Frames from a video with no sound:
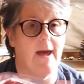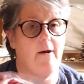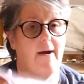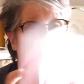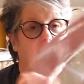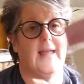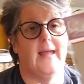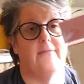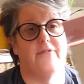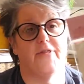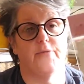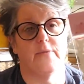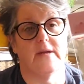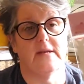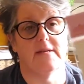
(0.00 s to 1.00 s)
Now, I gave
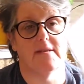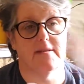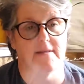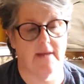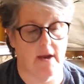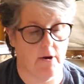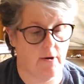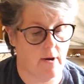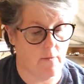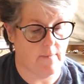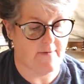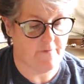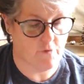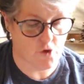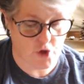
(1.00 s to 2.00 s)
3 to Sarah
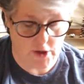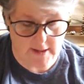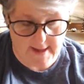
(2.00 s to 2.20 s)
before she